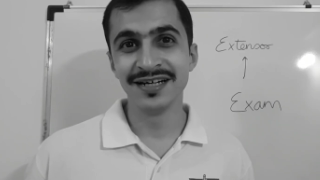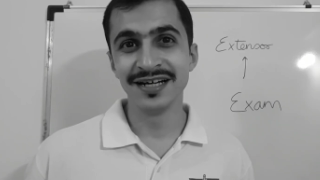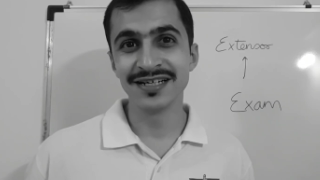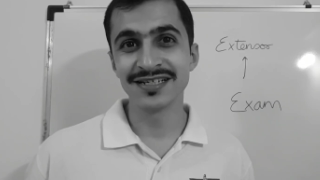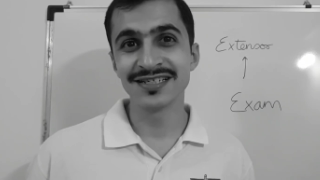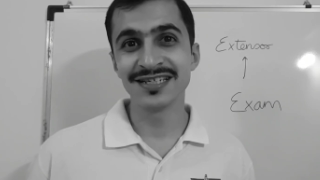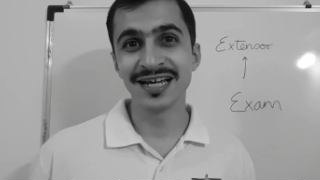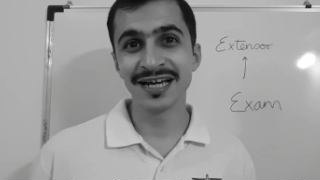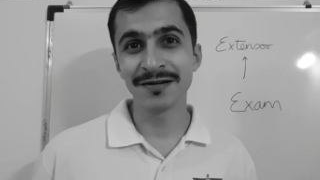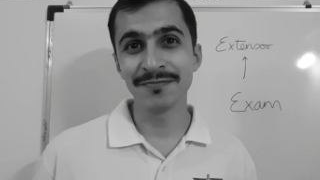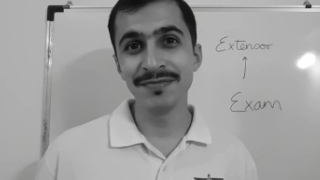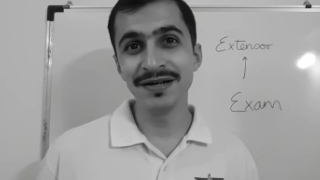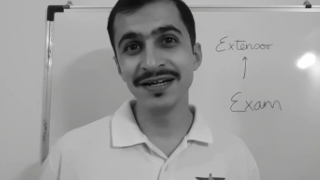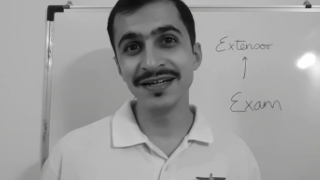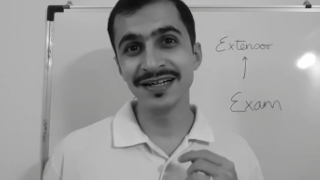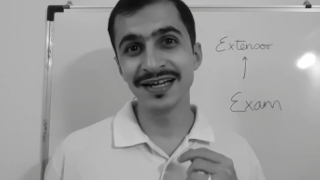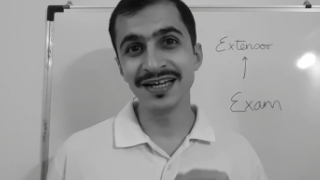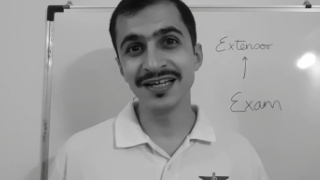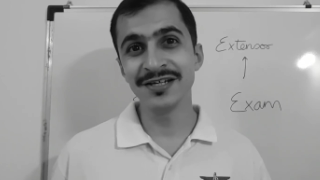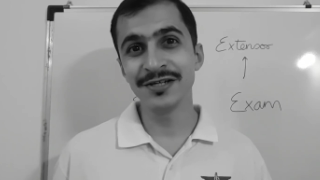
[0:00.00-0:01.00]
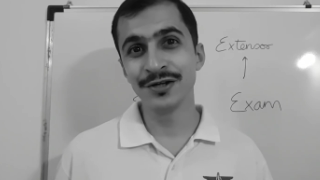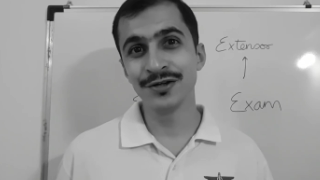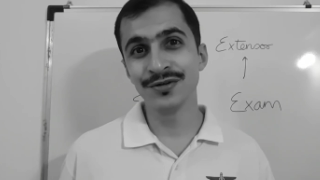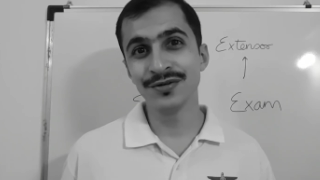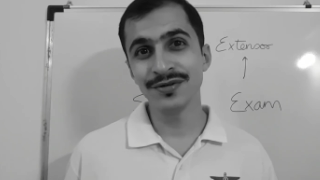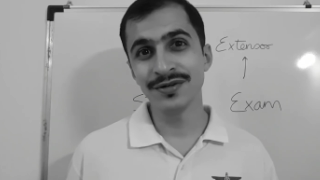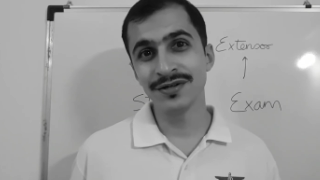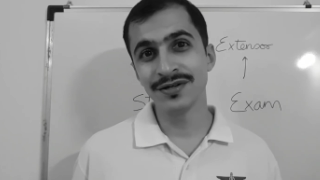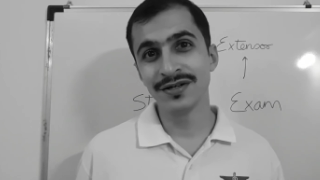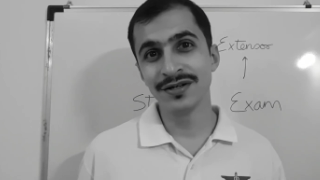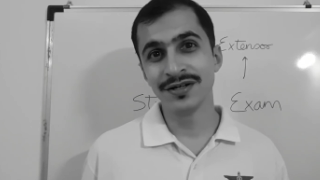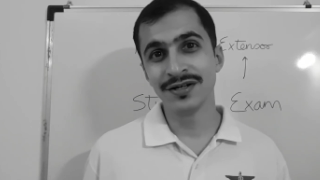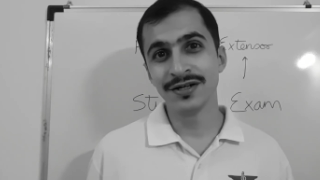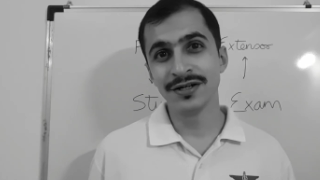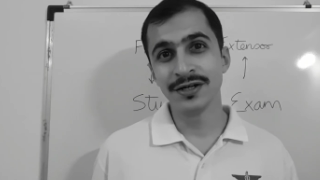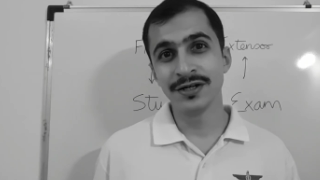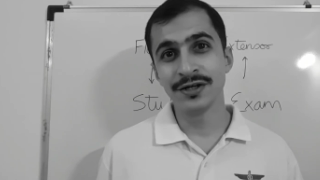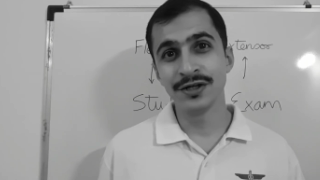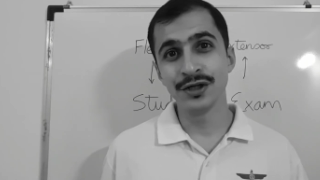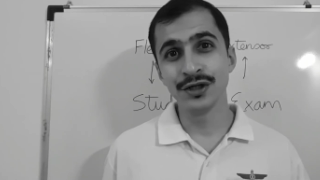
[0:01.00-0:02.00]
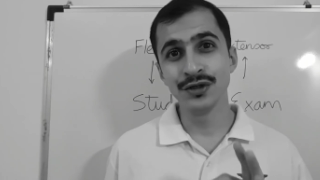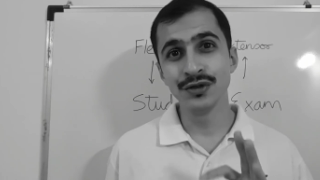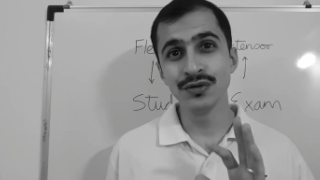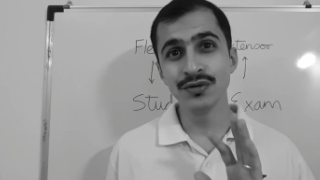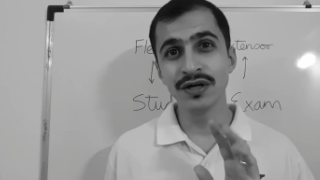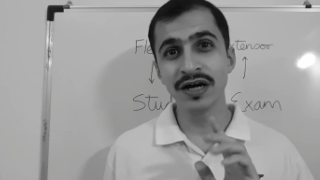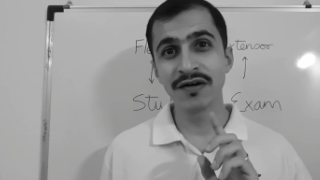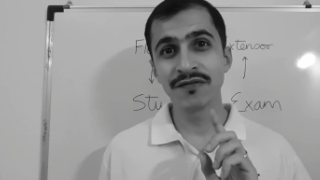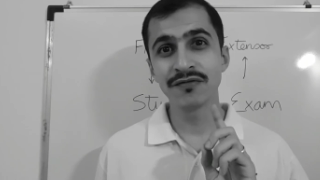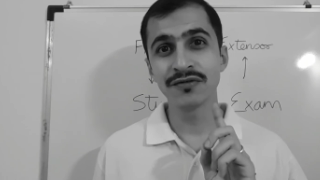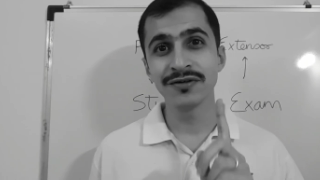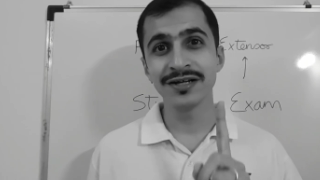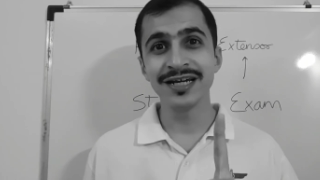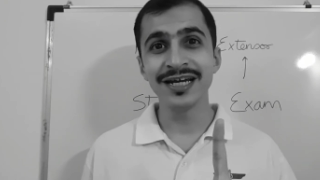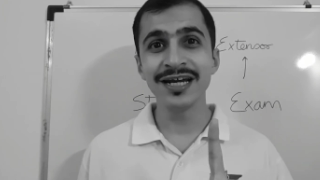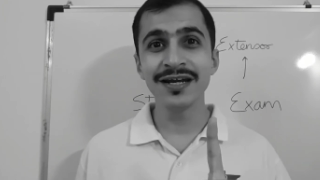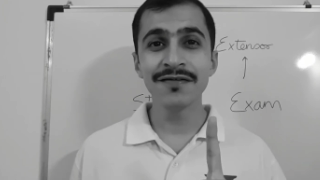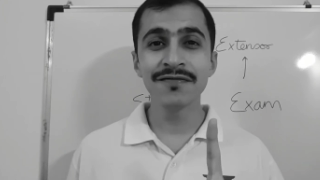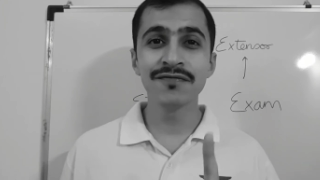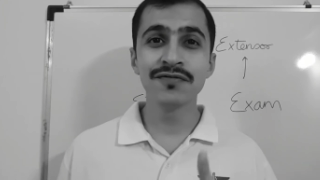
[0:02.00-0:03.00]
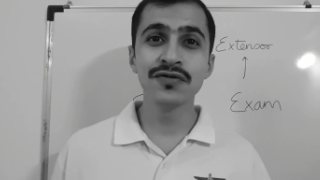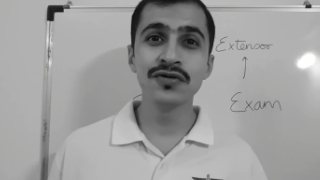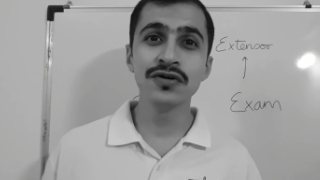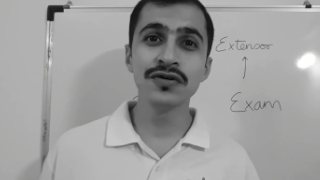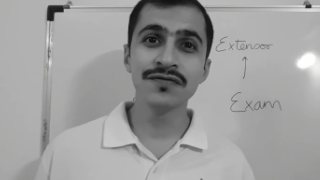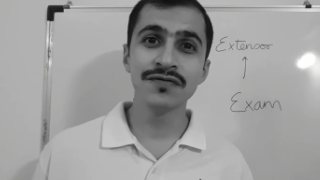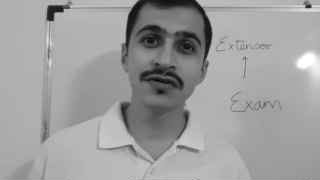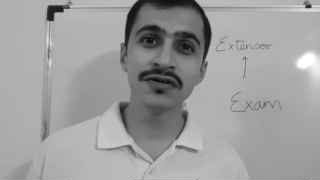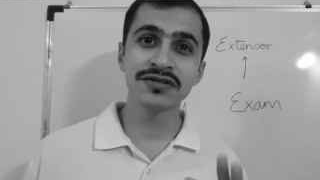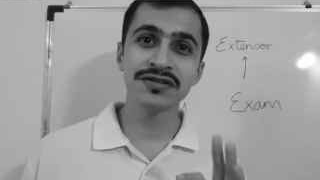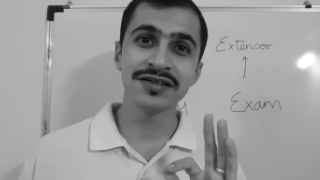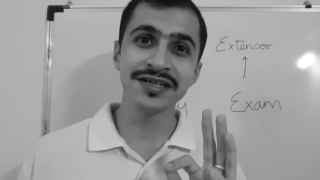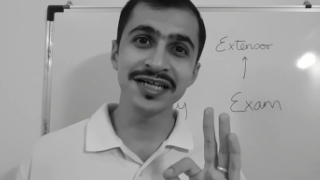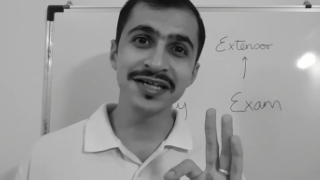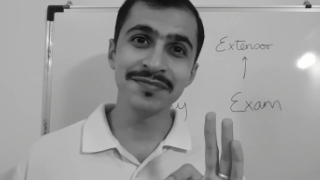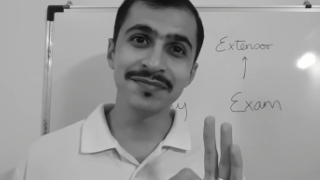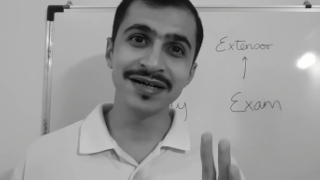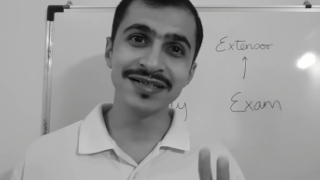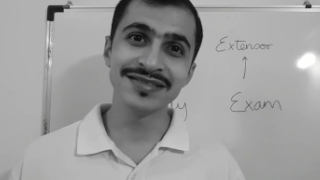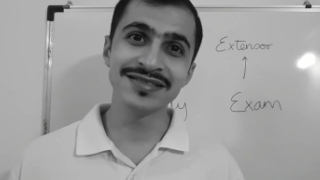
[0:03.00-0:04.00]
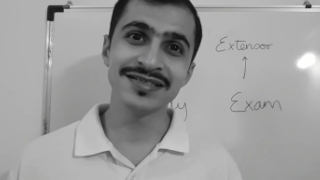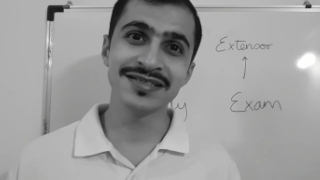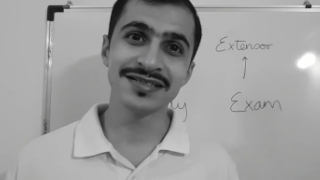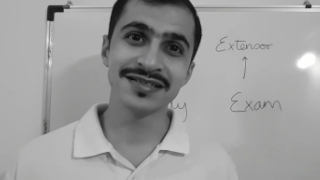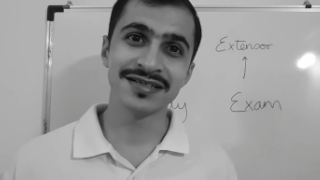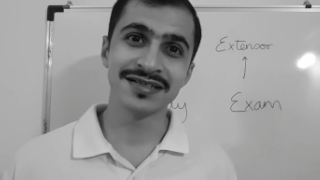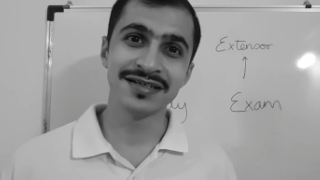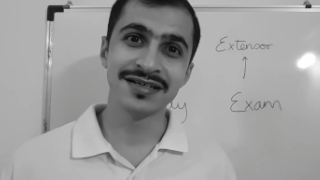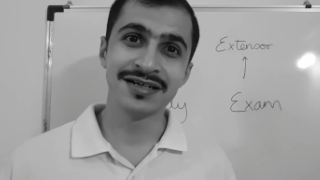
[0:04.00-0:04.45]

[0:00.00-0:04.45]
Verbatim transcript: It's like me telling you, you have to eat food for three months,